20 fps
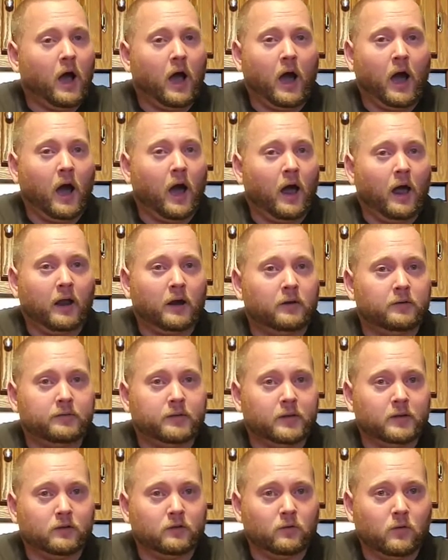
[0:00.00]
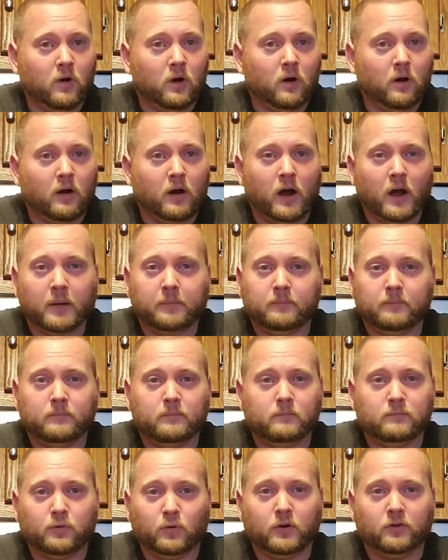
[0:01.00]
I don't think you are. I'm
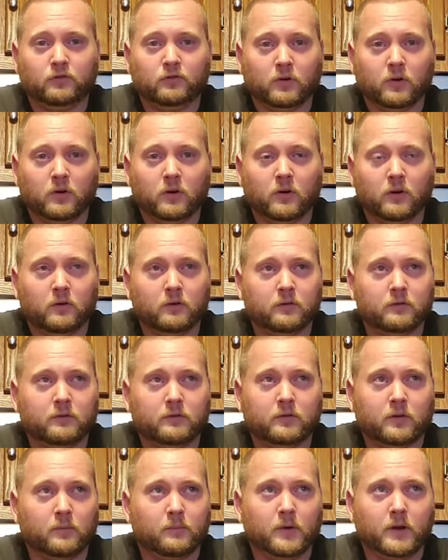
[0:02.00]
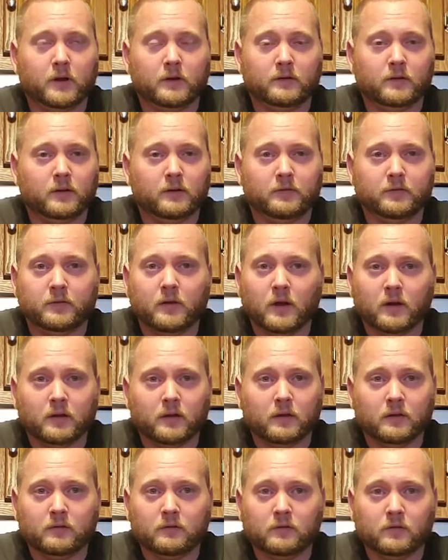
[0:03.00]
pretty sure somebody did a
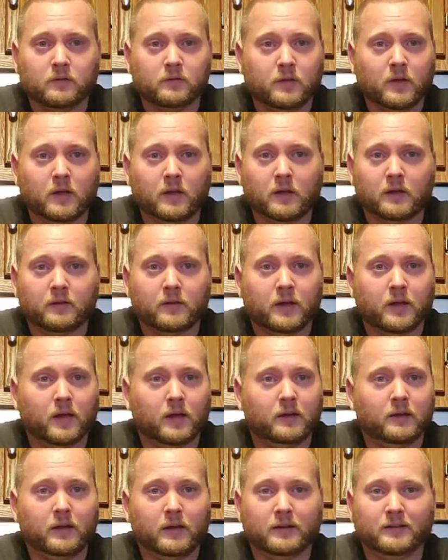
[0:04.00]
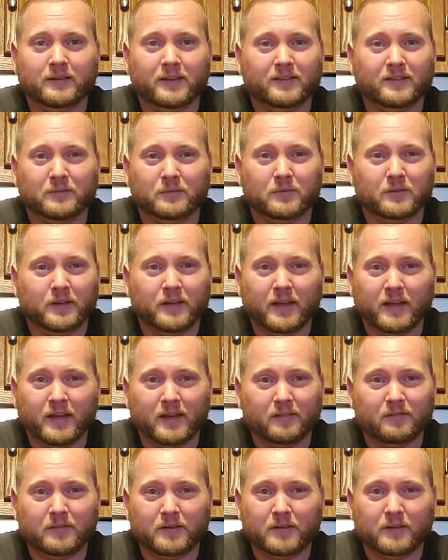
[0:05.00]
study to say that it doesn't really
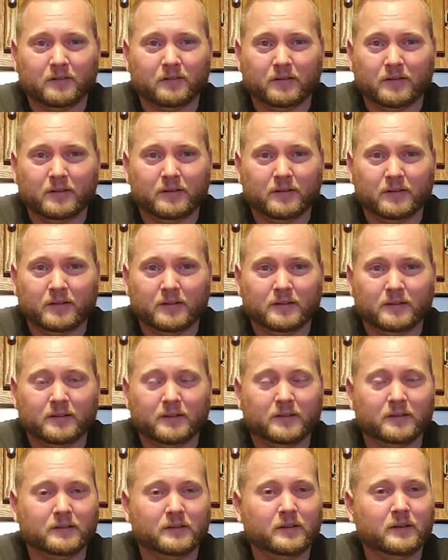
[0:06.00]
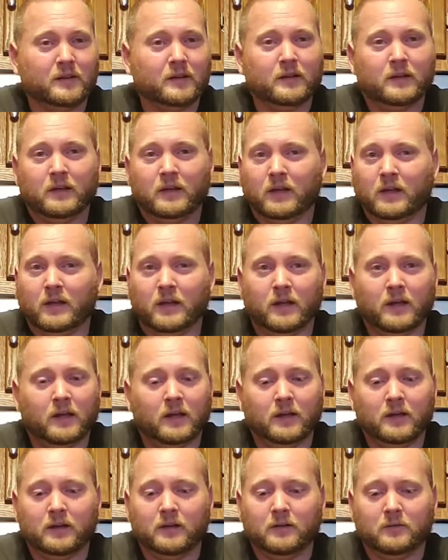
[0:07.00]
have any creatine in it.
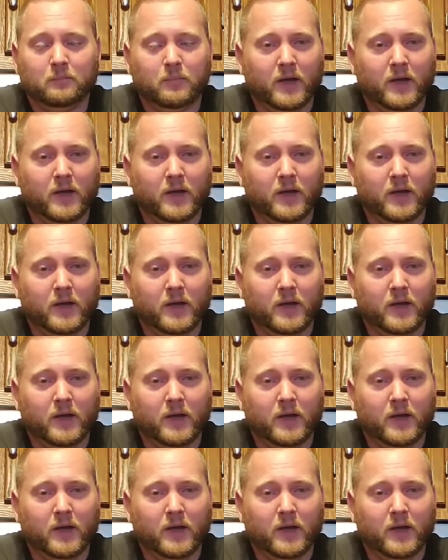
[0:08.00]
And